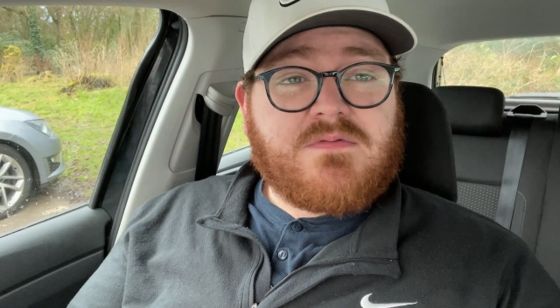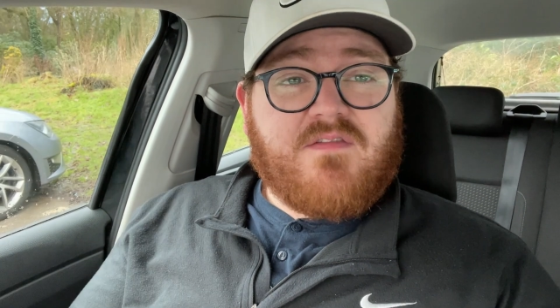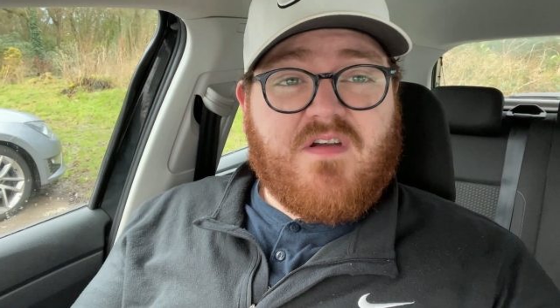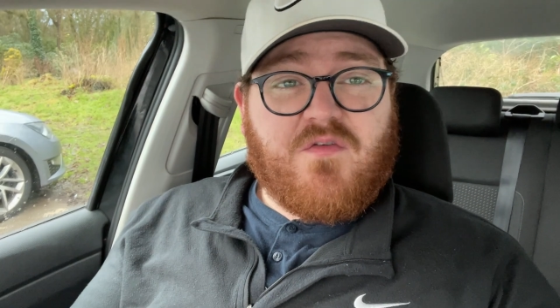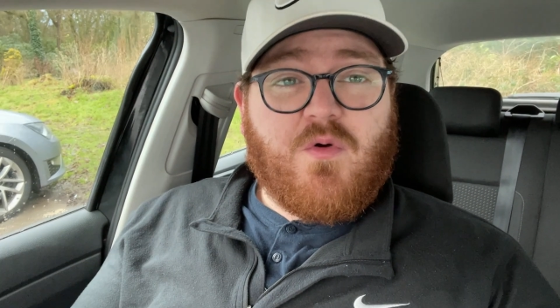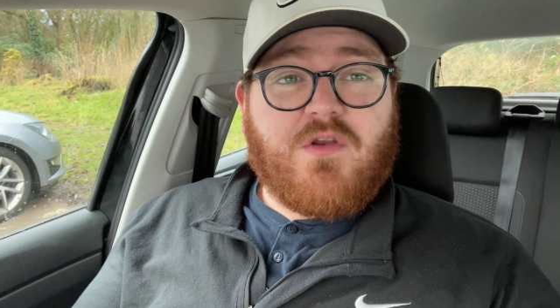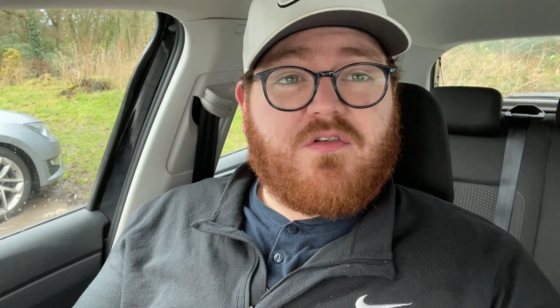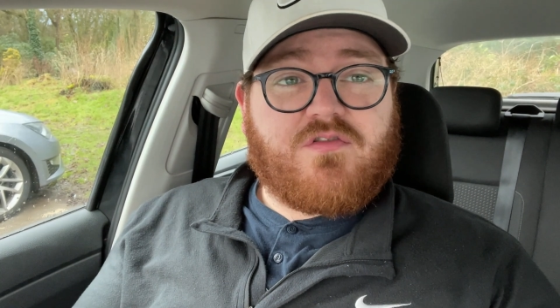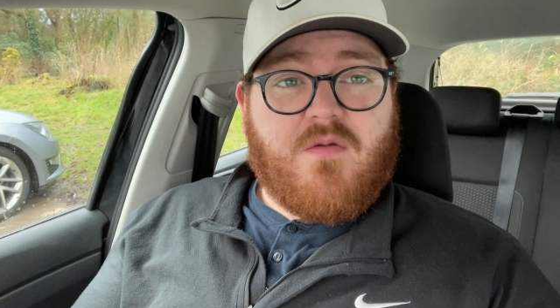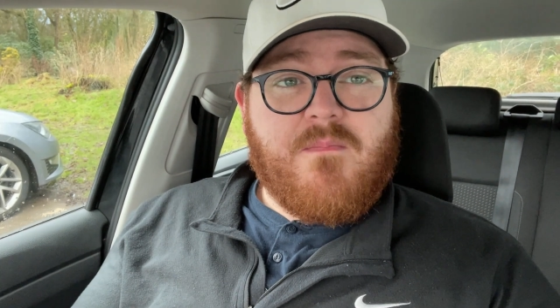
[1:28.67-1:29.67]
if everyone
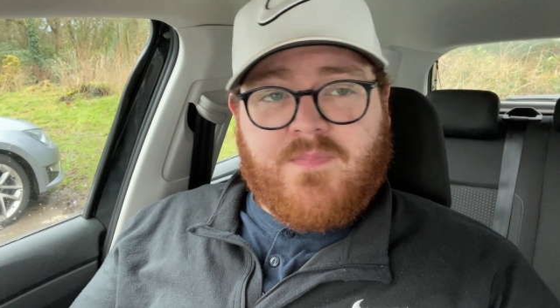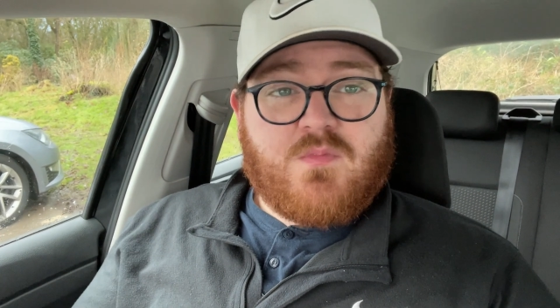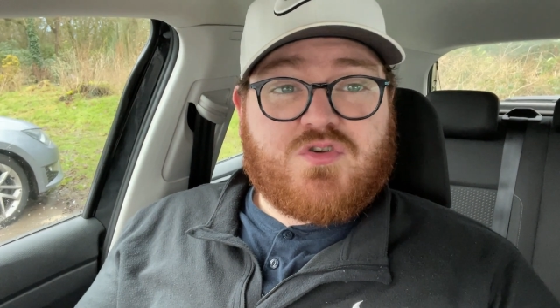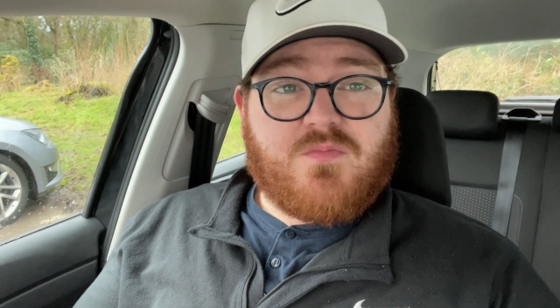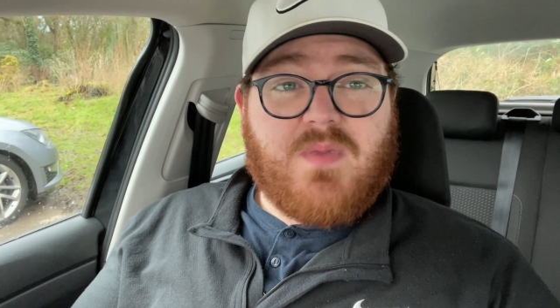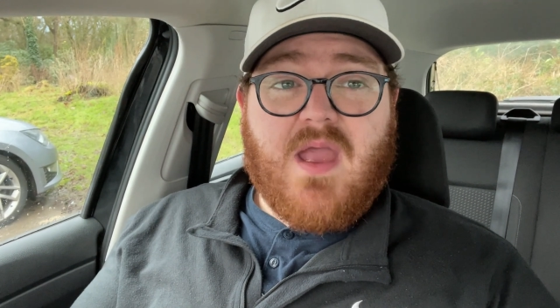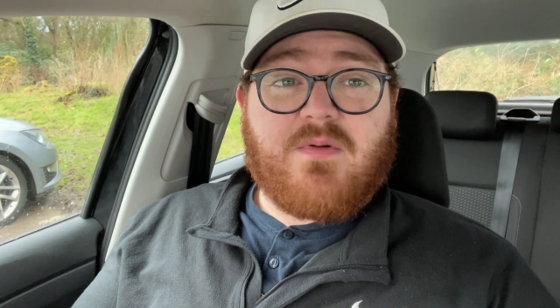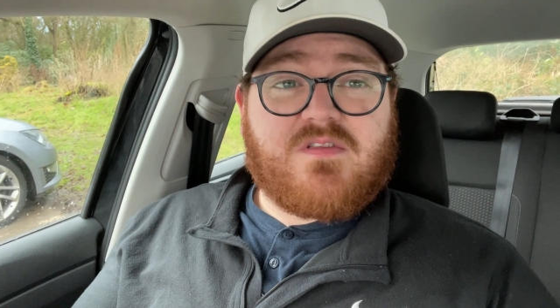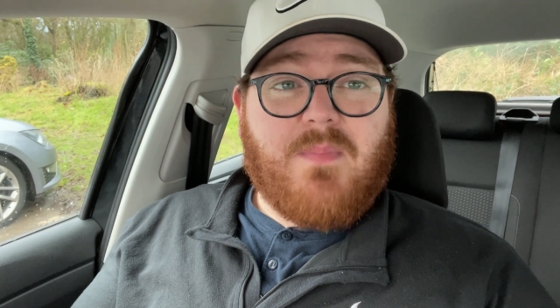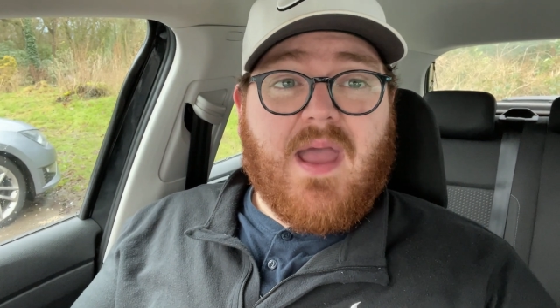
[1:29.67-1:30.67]
does them, we should be able
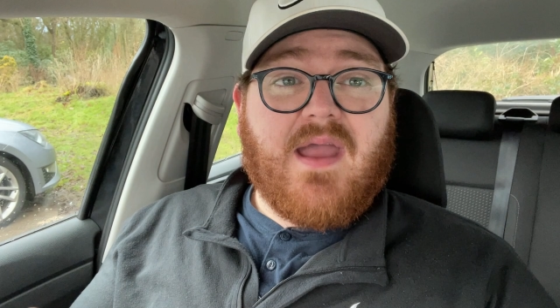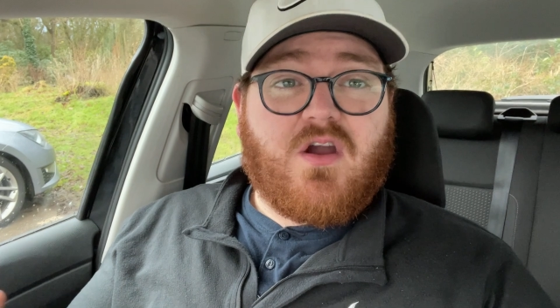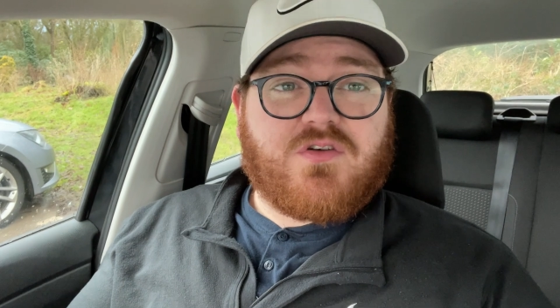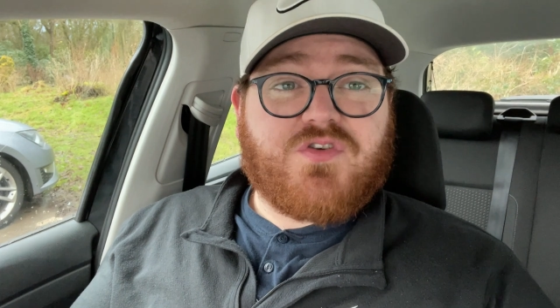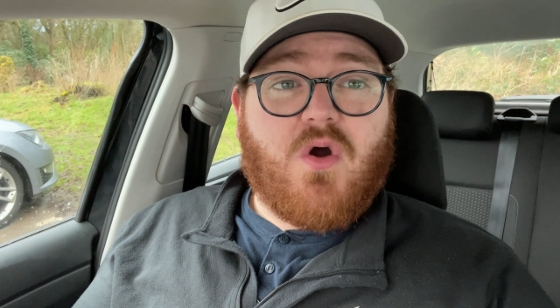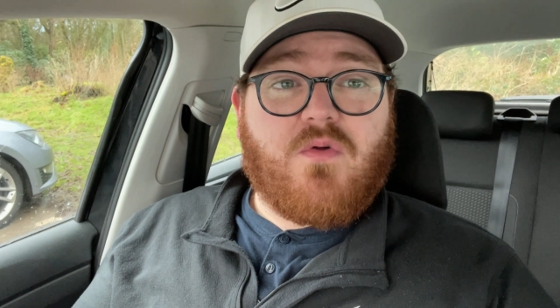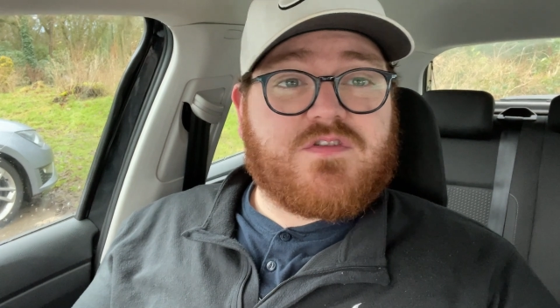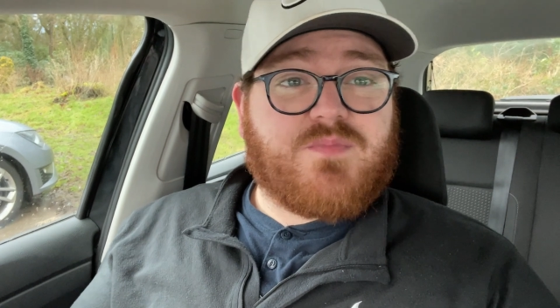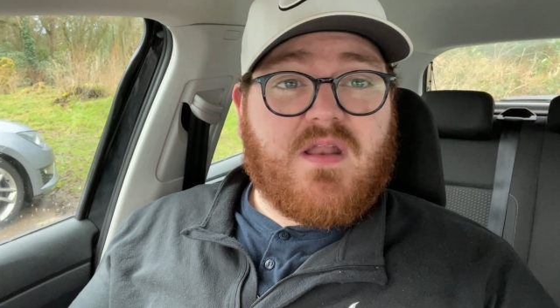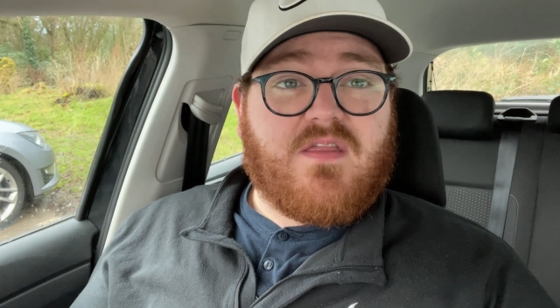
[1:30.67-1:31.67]
to better control the spread of the